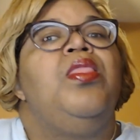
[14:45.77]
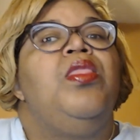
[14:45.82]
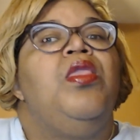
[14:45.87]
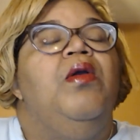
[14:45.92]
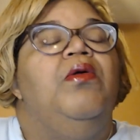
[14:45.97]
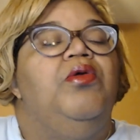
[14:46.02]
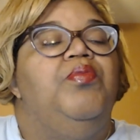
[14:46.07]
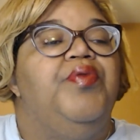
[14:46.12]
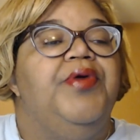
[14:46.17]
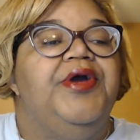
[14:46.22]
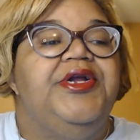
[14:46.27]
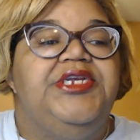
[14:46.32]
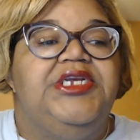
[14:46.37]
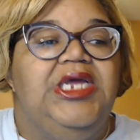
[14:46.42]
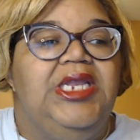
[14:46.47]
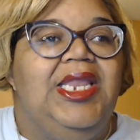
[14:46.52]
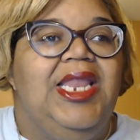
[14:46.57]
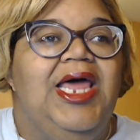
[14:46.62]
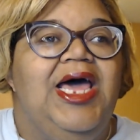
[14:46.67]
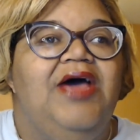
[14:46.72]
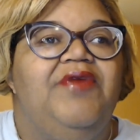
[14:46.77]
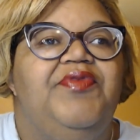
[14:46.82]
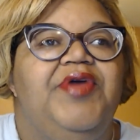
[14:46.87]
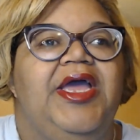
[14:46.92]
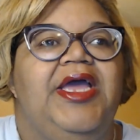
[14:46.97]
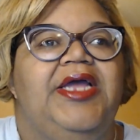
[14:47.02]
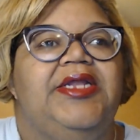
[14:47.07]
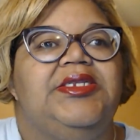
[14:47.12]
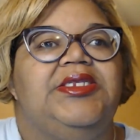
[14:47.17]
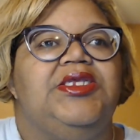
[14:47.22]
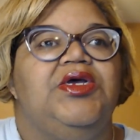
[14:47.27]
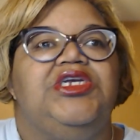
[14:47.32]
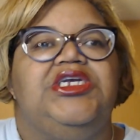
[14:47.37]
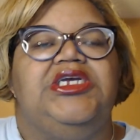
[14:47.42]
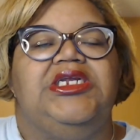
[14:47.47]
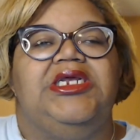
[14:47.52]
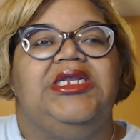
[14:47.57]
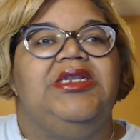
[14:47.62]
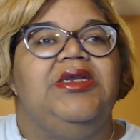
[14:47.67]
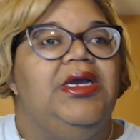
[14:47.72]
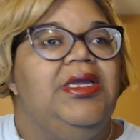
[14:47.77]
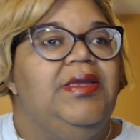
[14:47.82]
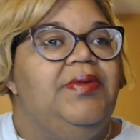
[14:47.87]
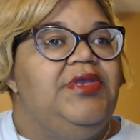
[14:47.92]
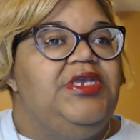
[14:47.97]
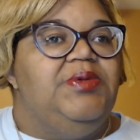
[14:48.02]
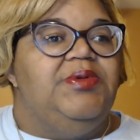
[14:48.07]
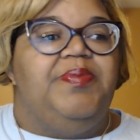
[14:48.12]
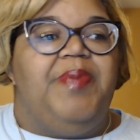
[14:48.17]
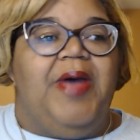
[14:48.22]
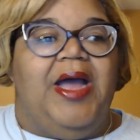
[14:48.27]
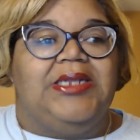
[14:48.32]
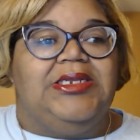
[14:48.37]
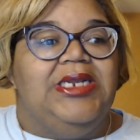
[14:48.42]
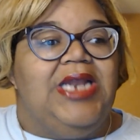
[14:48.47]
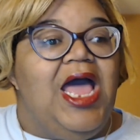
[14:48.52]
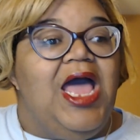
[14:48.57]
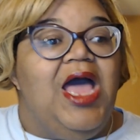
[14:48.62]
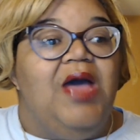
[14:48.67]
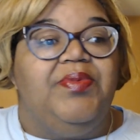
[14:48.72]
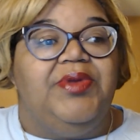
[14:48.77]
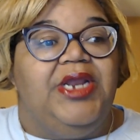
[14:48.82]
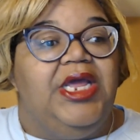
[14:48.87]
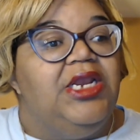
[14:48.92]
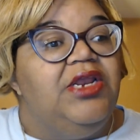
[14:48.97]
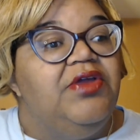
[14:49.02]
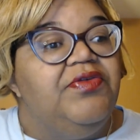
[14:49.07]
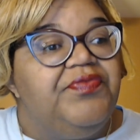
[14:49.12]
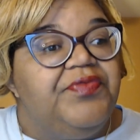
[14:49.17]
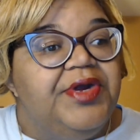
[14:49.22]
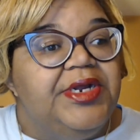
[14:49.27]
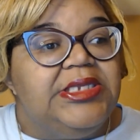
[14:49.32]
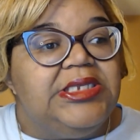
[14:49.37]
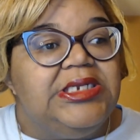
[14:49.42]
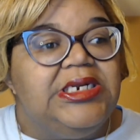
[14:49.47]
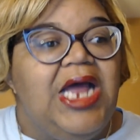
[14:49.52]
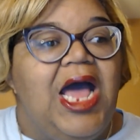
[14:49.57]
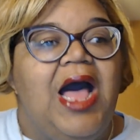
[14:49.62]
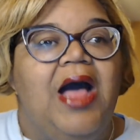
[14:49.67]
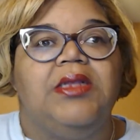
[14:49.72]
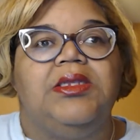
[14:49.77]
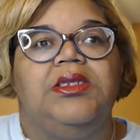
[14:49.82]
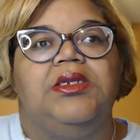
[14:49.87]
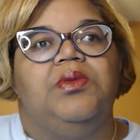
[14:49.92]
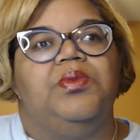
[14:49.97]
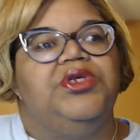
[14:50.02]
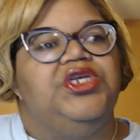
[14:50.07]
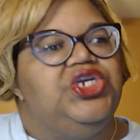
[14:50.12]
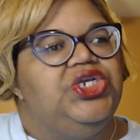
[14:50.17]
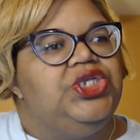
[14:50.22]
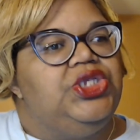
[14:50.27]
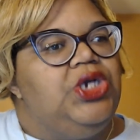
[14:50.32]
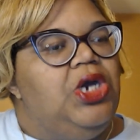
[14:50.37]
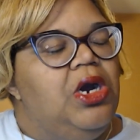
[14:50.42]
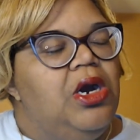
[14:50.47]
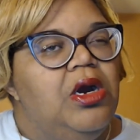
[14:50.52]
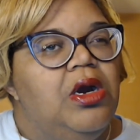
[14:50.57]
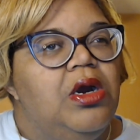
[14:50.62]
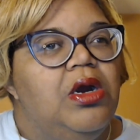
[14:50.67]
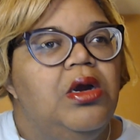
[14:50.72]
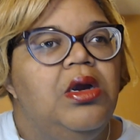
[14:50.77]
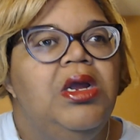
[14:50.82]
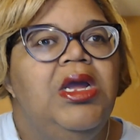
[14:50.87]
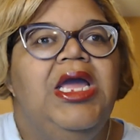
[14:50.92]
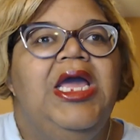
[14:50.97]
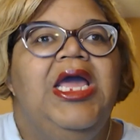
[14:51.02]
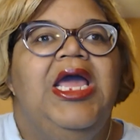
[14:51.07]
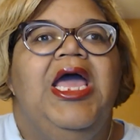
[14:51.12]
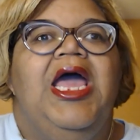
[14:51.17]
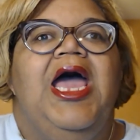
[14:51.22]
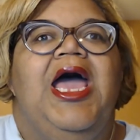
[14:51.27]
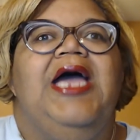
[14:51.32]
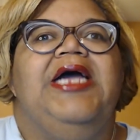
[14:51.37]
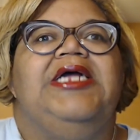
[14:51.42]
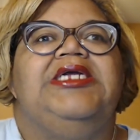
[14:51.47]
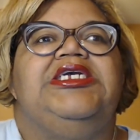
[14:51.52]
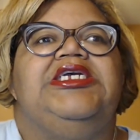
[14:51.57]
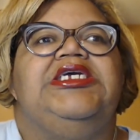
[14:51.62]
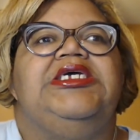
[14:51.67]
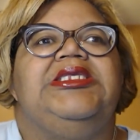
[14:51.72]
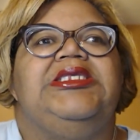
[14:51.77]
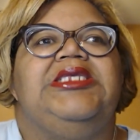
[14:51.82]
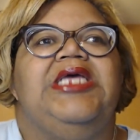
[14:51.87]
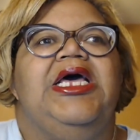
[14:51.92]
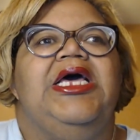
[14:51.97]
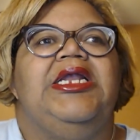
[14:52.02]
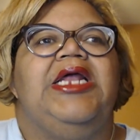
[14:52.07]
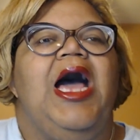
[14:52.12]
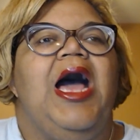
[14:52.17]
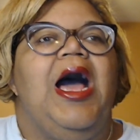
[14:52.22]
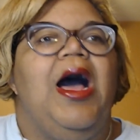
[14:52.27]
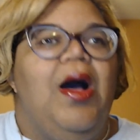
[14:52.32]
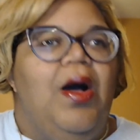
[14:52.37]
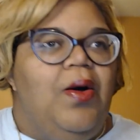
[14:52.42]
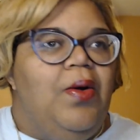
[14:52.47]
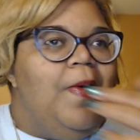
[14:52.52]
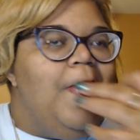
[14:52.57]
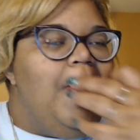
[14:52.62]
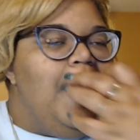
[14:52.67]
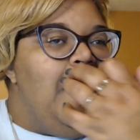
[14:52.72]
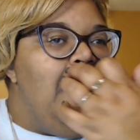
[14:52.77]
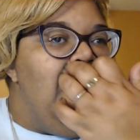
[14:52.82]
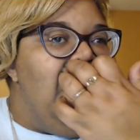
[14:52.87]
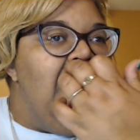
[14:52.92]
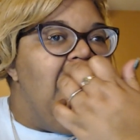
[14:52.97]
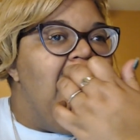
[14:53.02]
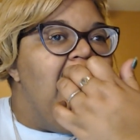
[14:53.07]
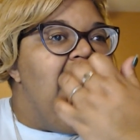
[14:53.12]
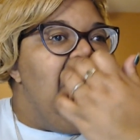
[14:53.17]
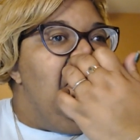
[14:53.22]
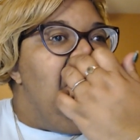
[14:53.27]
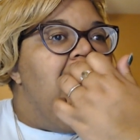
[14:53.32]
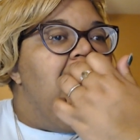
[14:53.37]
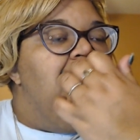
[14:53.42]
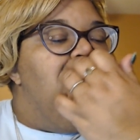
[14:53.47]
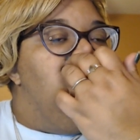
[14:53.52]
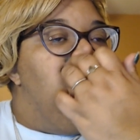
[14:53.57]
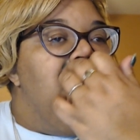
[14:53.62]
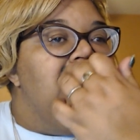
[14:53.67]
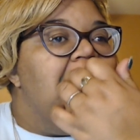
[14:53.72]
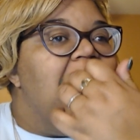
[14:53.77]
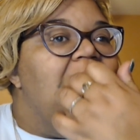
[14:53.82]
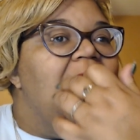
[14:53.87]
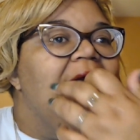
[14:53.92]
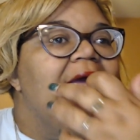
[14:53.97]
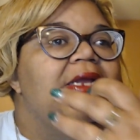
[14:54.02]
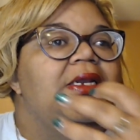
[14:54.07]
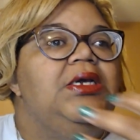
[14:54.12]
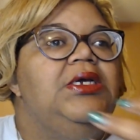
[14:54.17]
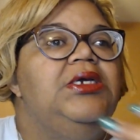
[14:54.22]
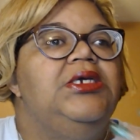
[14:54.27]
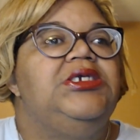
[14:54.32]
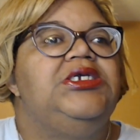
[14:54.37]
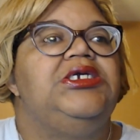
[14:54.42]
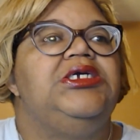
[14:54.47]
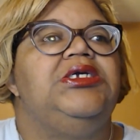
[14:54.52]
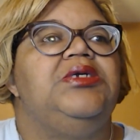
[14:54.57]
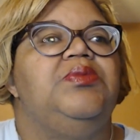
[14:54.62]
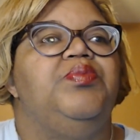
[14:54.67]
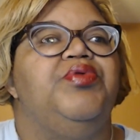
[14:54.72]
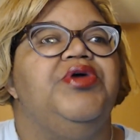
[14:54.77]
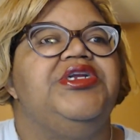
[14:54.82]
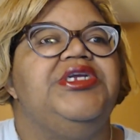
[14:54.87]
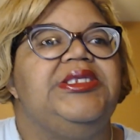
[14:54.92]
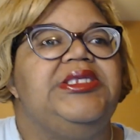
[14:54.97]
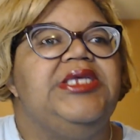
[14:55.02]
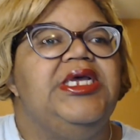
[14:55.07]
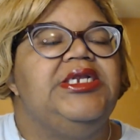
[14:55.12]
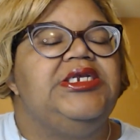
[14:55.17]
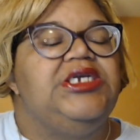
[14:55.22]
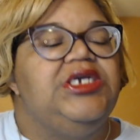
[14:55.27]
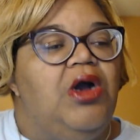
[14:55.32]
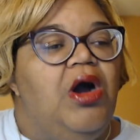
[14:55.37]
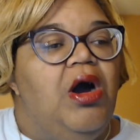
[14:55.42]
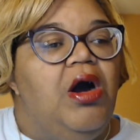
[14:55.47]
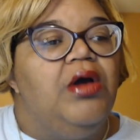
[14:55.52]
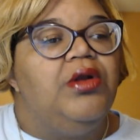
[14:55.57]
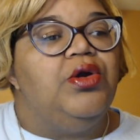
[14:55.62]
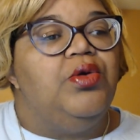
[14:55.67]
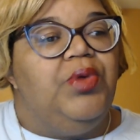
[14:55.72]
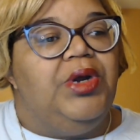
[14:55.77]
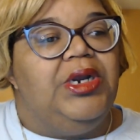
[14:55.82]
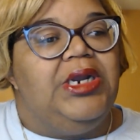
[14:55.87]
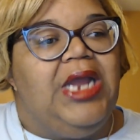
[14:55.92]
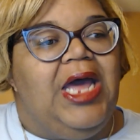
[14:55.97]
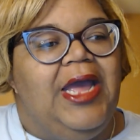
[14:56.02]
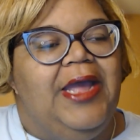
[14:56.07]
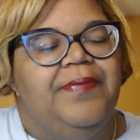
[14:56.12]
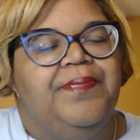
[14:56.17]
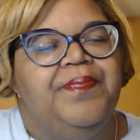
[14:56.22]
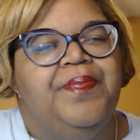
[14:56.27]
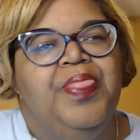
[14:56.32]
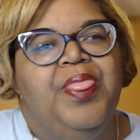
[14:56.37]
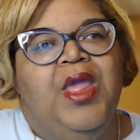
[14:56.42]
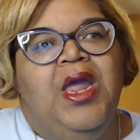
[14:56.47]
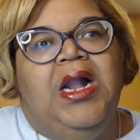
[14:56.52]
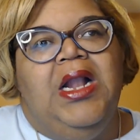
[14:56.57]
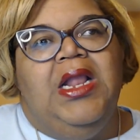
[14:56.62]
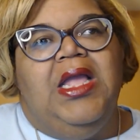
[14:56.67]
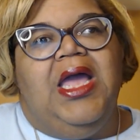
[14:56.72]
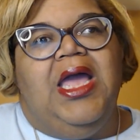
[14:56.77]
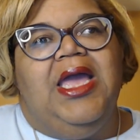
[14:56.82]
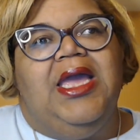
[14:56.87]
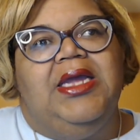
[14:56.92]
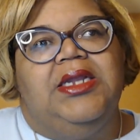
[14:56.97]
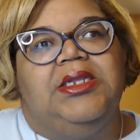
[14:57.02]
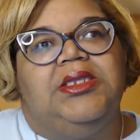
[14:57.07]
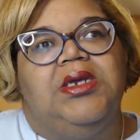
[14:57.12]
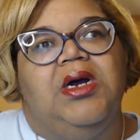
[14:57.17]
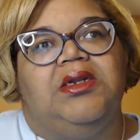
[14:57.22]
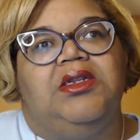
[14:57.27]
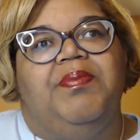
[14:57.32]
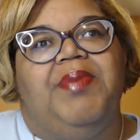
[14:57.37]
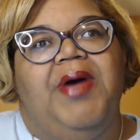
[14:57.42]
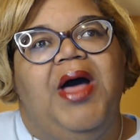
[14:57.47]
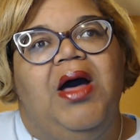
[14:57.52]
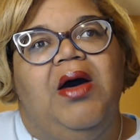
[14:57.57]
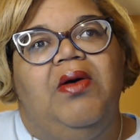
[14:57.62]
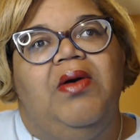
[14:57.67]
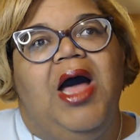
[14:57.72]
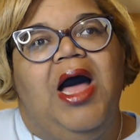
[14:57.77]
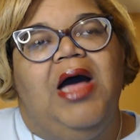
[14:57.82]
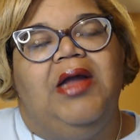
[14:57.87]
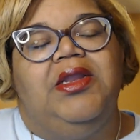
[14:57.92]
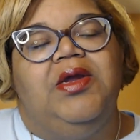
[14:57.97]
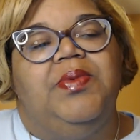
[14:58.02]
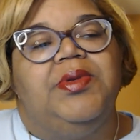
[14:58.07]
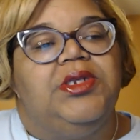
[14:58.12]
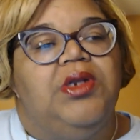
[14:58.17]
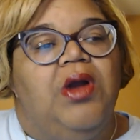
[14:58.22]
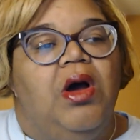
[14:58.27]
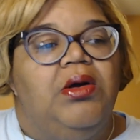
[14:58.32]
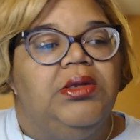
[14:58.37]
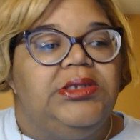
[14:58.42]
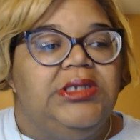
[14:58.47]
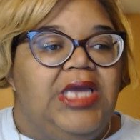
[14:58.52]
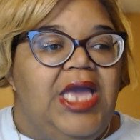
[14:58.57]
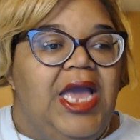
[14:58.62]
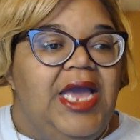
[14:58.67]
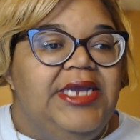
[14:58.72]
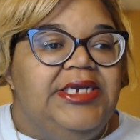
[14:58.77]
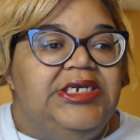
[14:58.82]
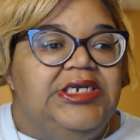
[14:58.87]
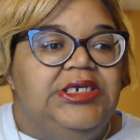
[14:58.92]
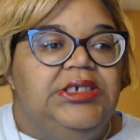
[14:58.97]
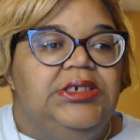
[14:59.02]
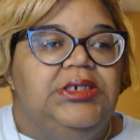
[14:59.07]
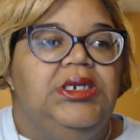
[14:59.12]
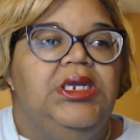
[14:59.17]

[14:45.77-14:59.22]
Bridget left, and so she didn't, she was back to not having any friends in the house, and it was just her. And she said how one night, Bridget said she called her one night and talked about how there was an altercation.